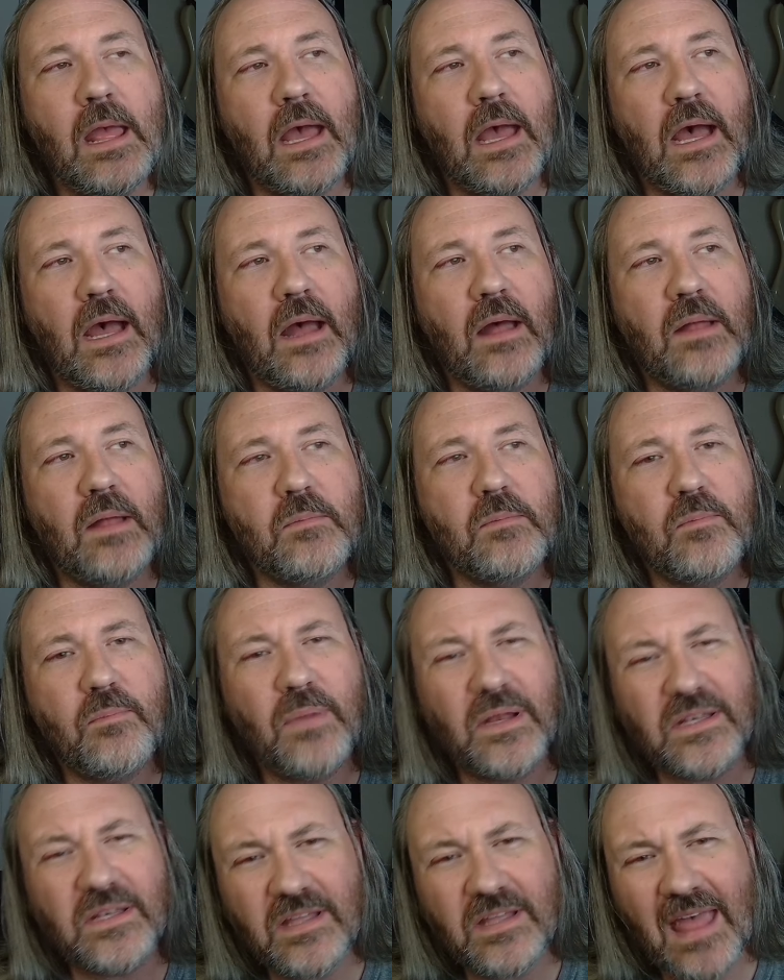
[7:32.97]

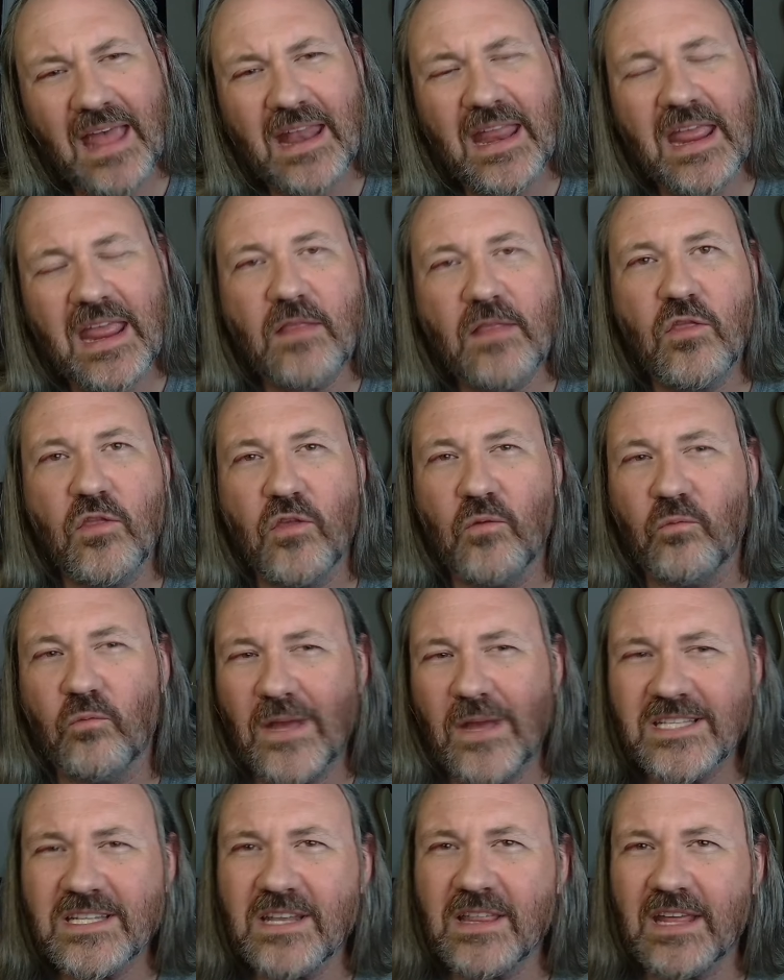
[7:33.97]
But to that end, the
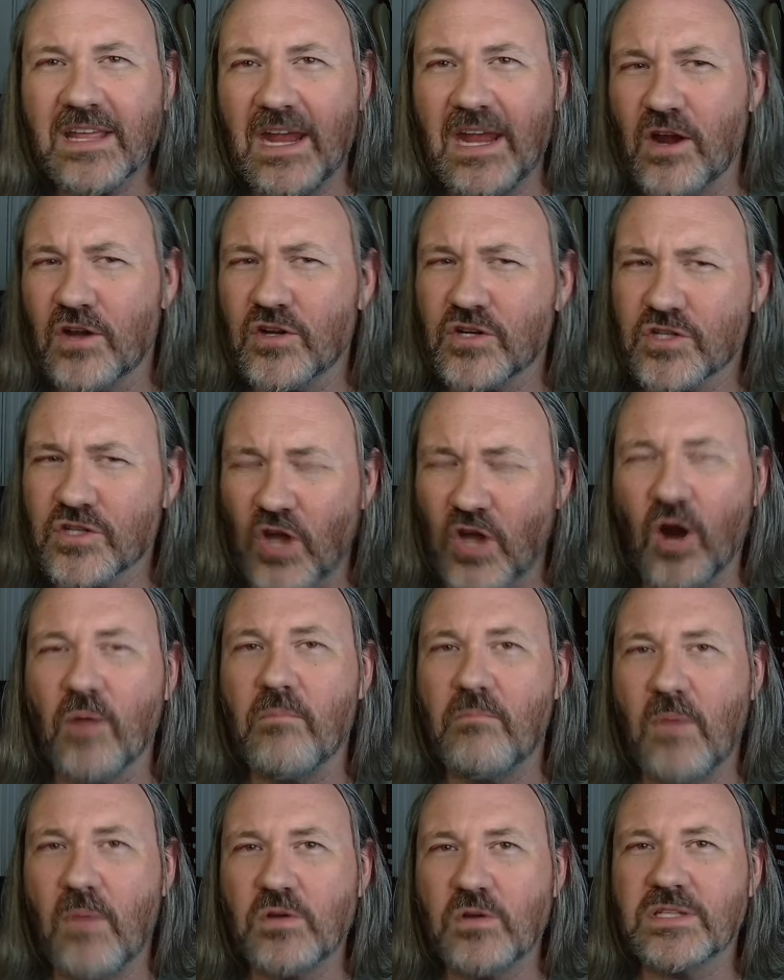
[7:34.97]
rest of the characters are
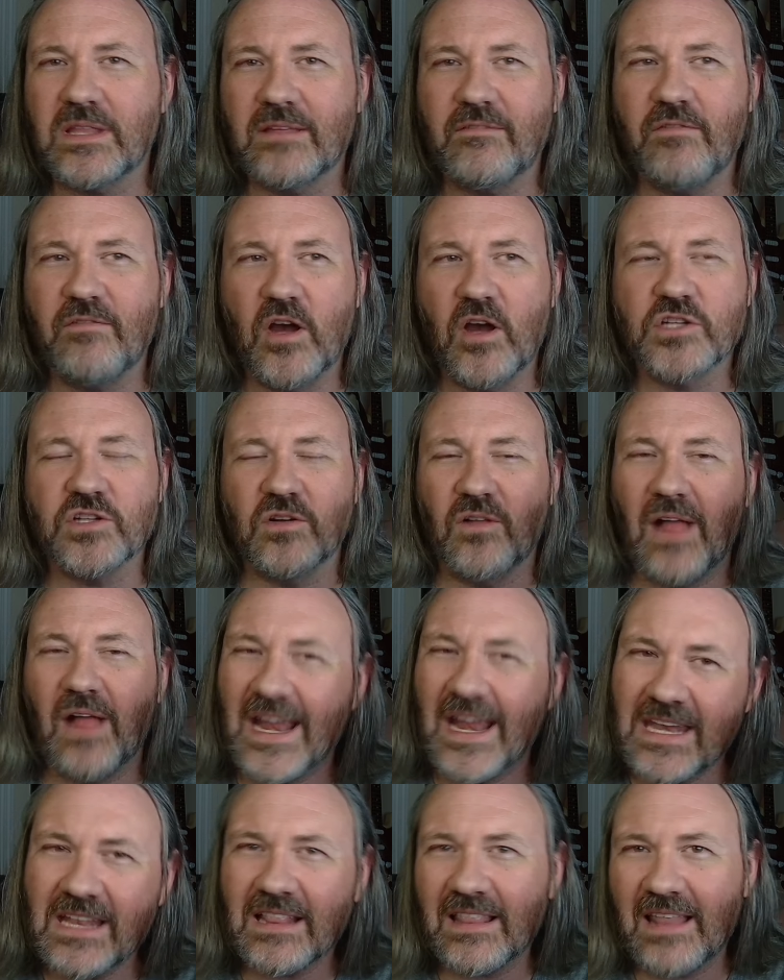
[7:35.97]
mostly functional.
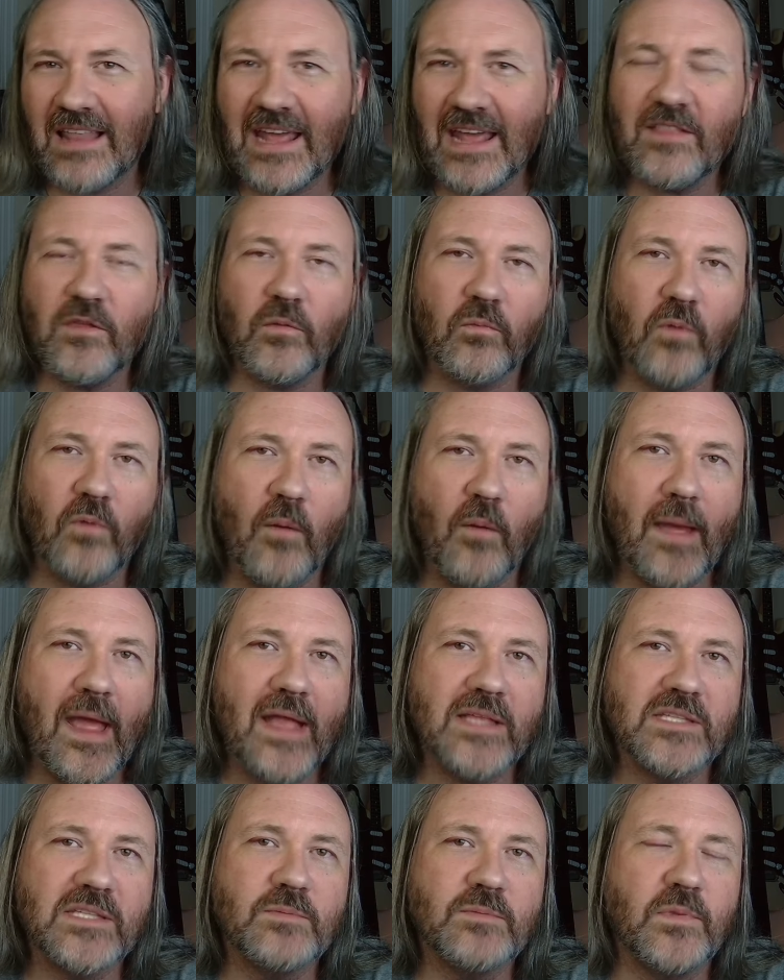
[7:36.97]
I didn't like the
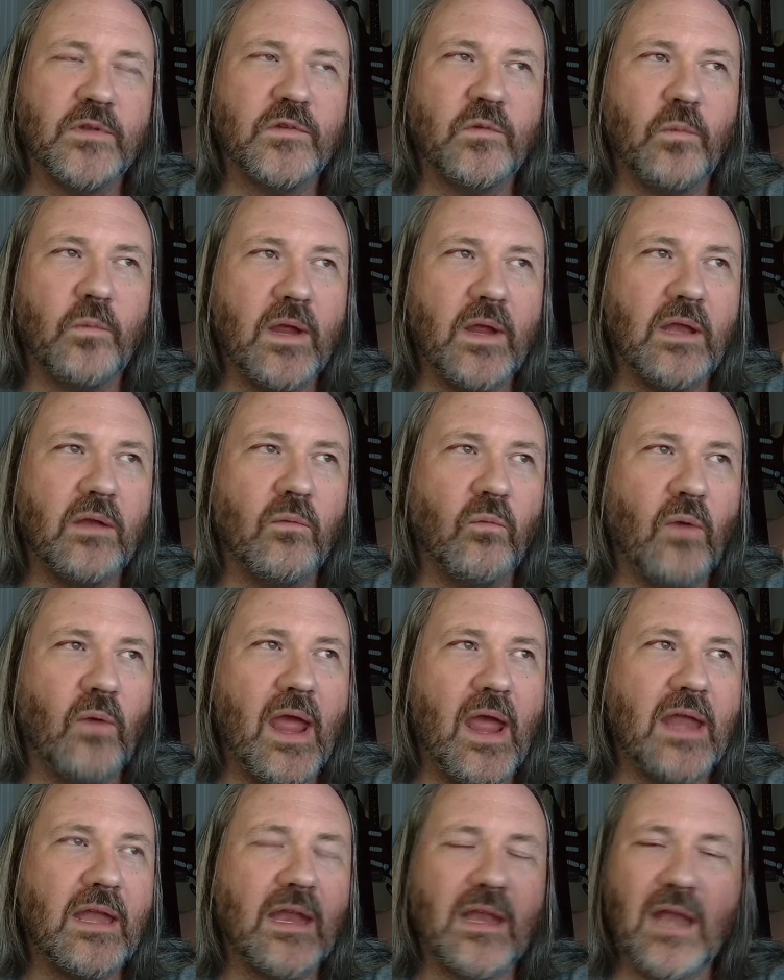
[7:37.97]
romance between
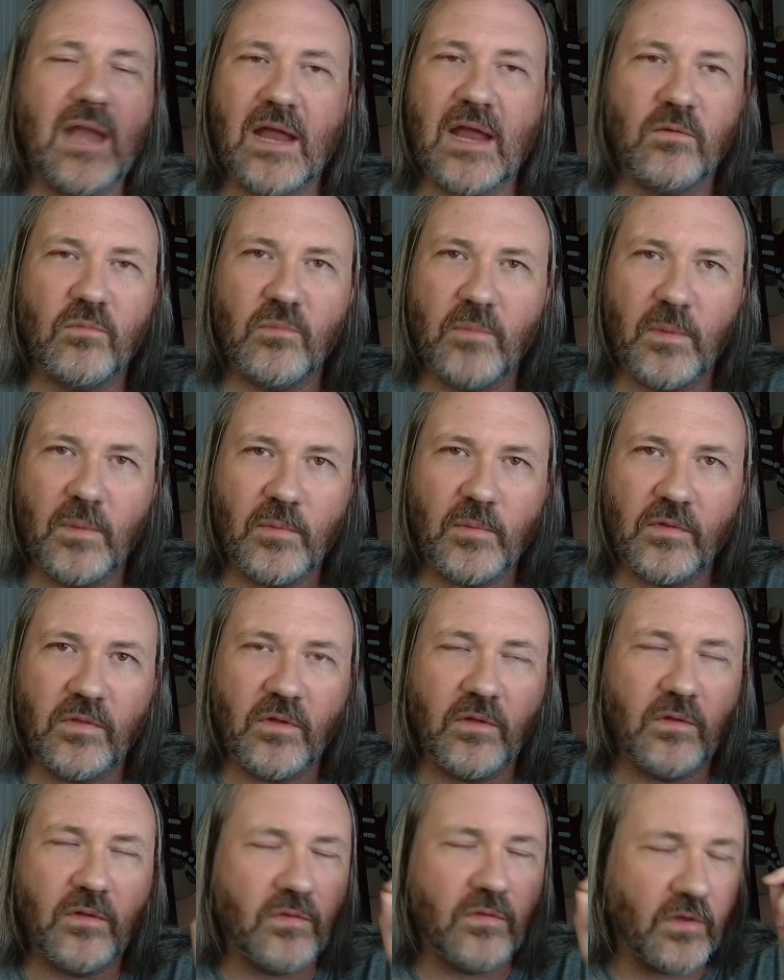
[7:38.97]
Wade and I don't remember
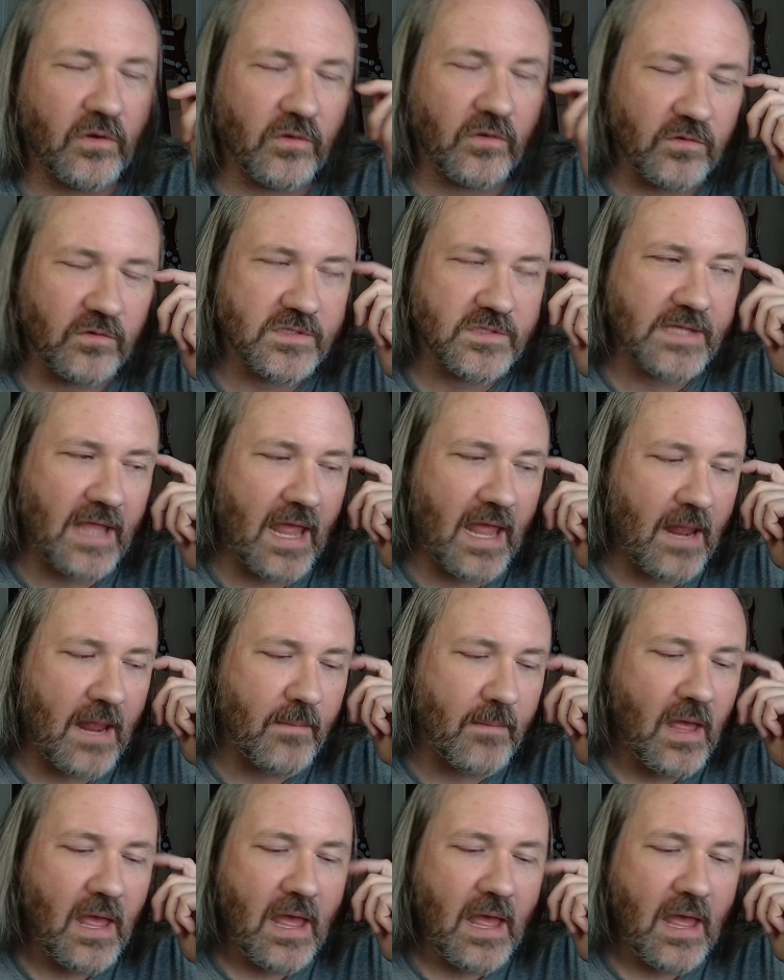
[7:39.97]
the girl's name.